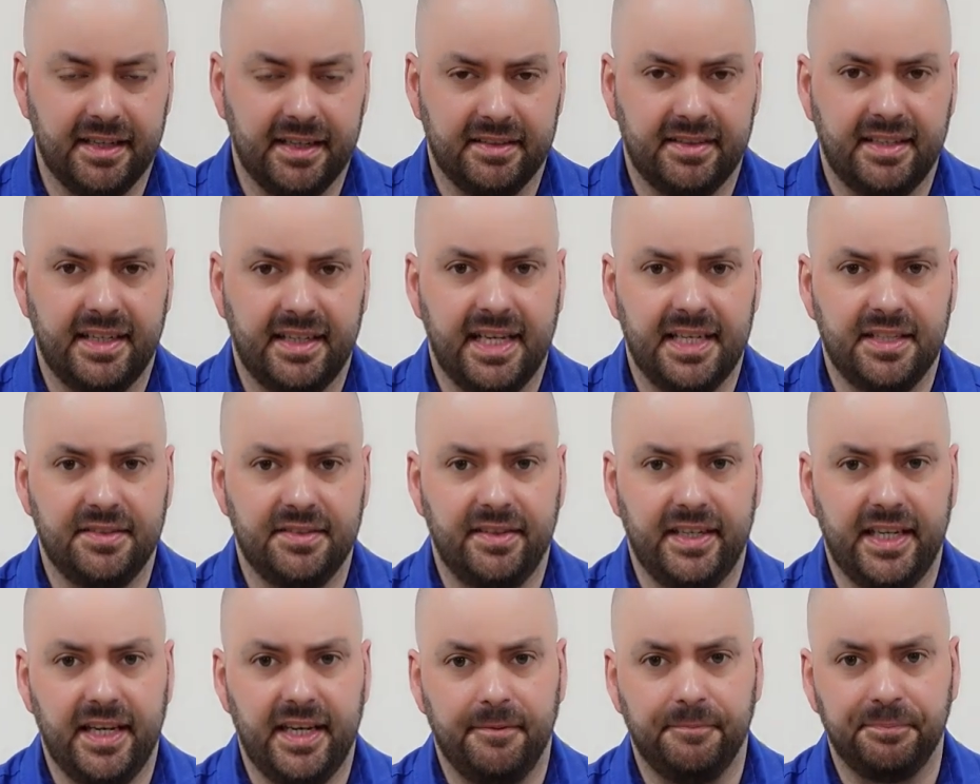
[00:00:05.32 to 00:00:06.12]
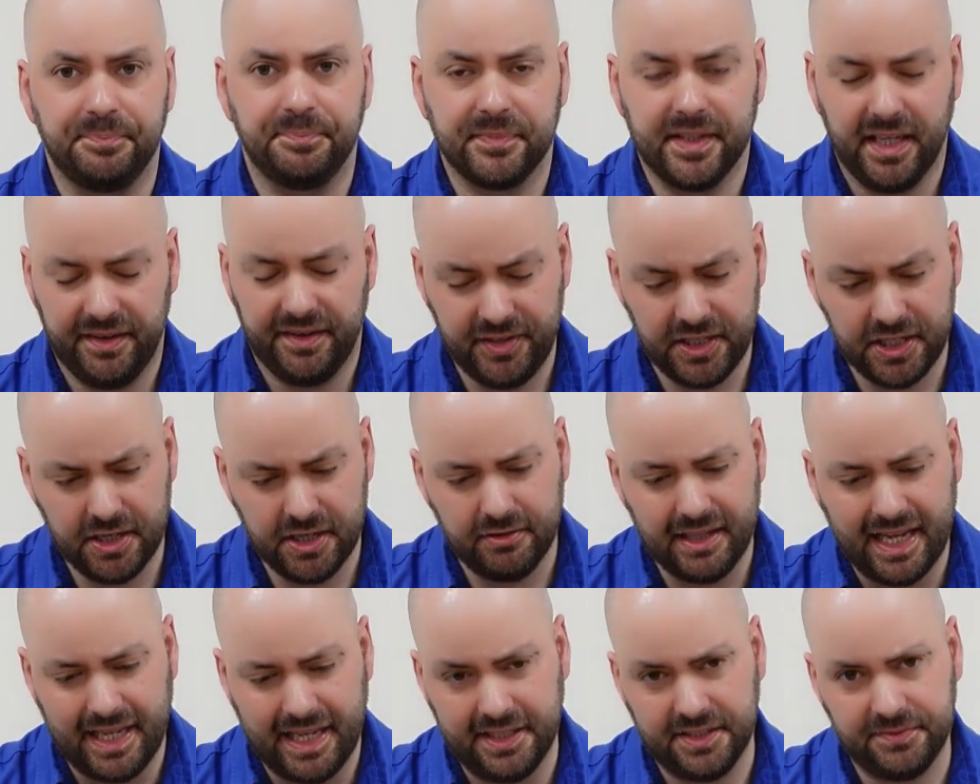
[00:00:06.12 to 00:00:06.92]
on today's video. If you
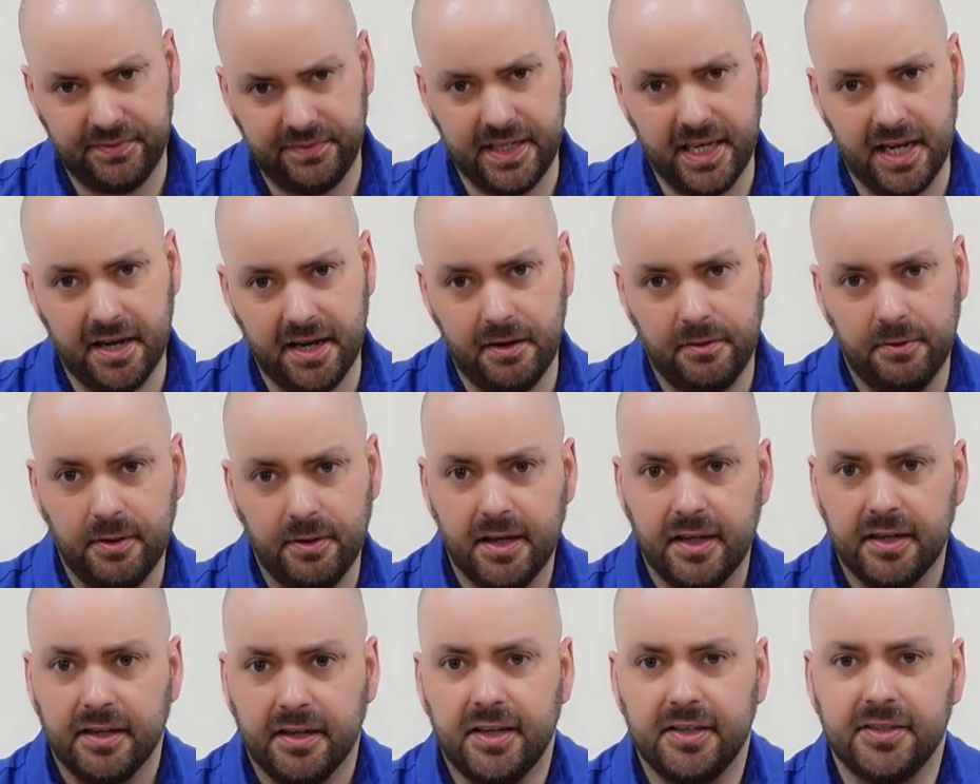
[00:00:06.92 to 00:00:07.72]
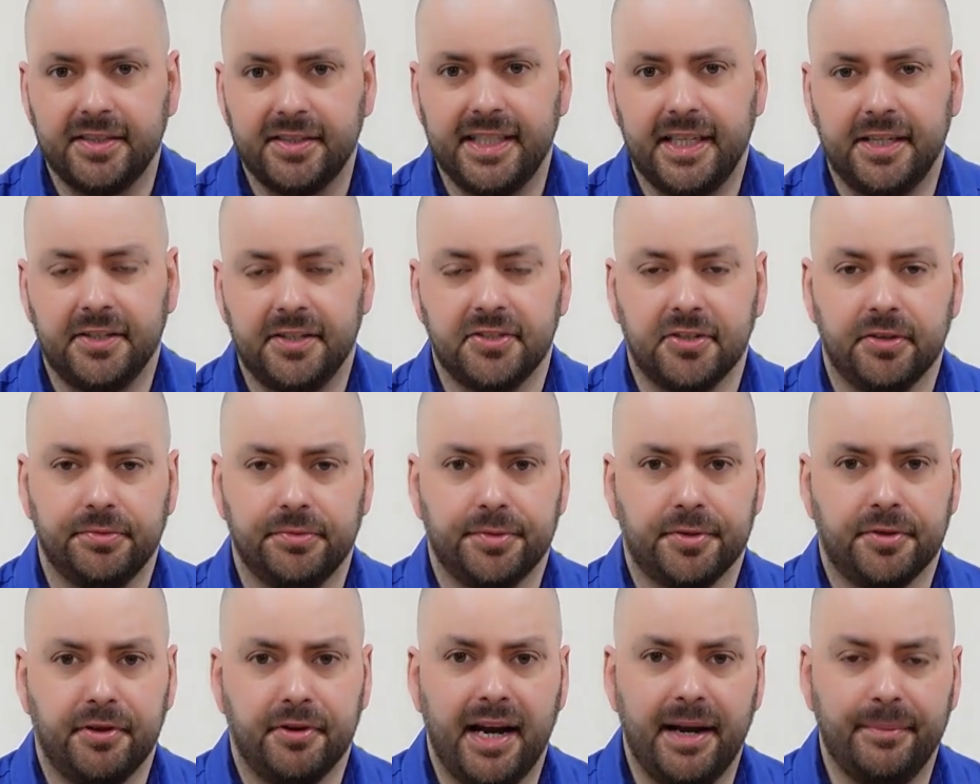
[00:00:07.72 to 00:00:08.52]
do like this video, consider
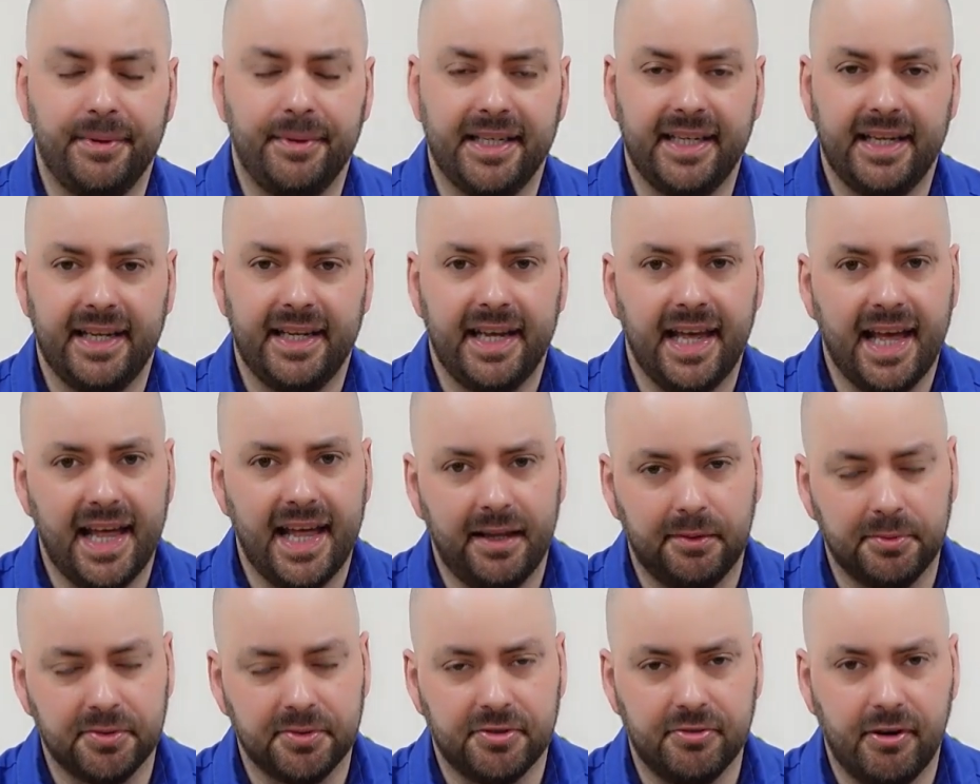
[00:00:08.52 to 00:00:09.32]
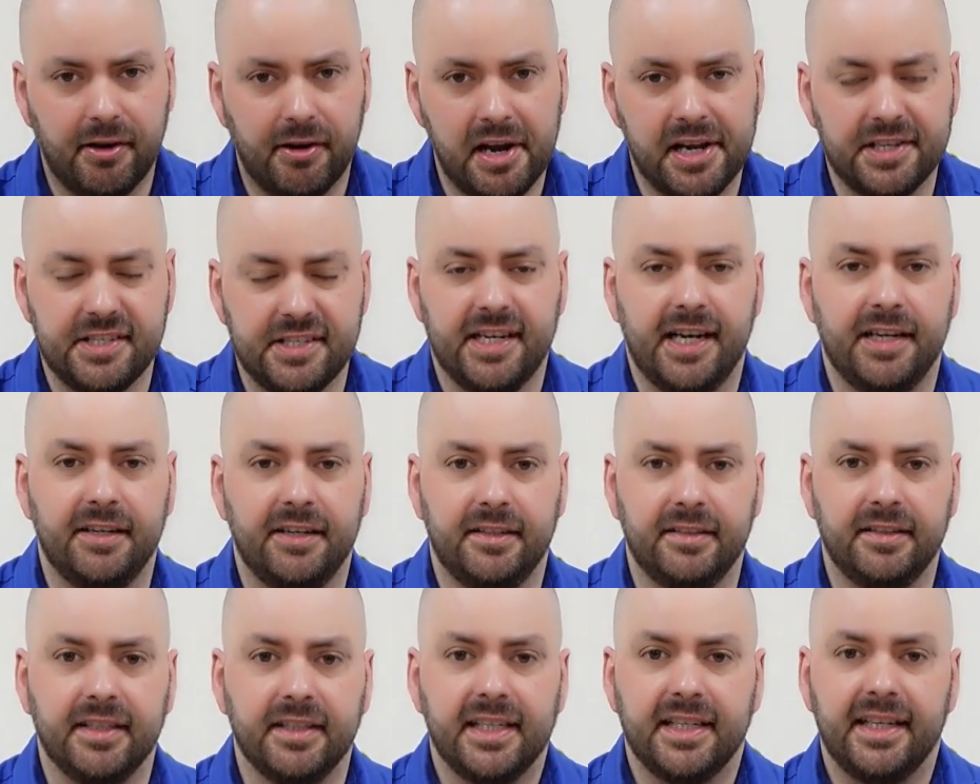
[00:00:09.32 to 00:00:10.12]
subscribing. It helps grow our
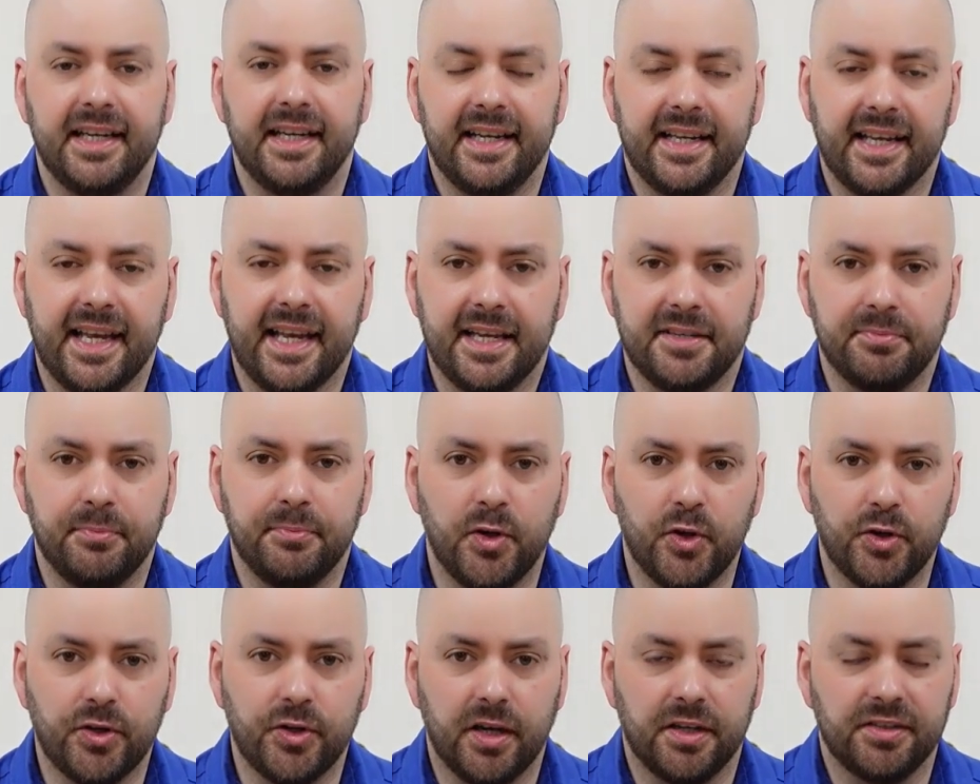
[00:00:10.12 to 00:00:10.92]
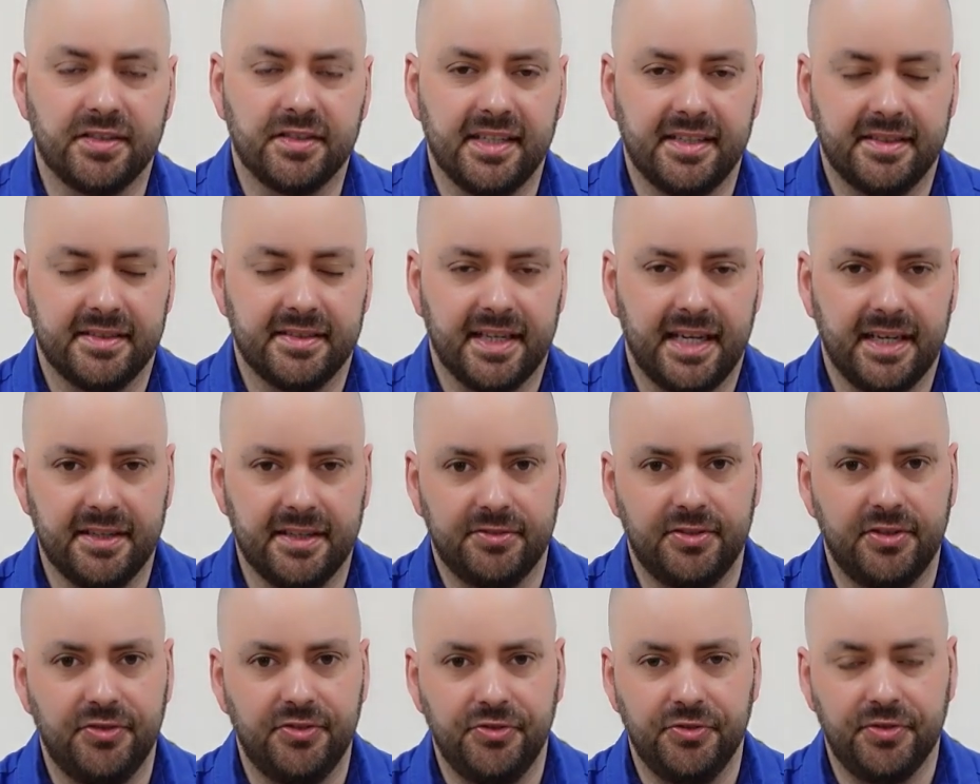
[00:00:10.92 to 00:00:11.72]
channel and gets more content
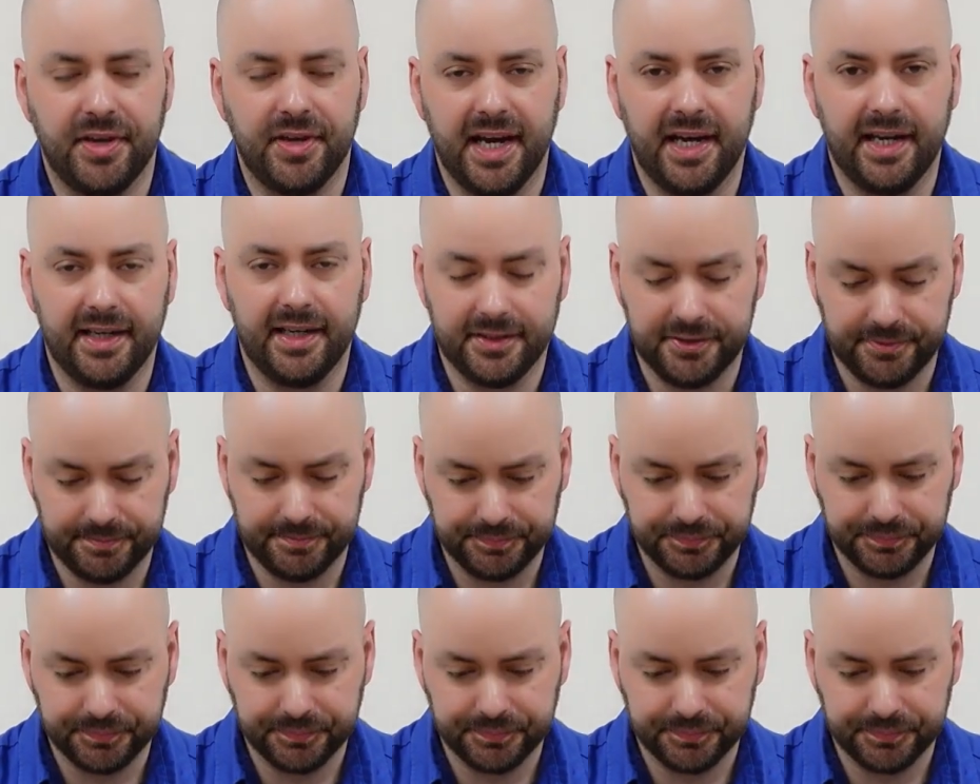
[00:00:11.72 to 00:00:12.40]
out to you guys.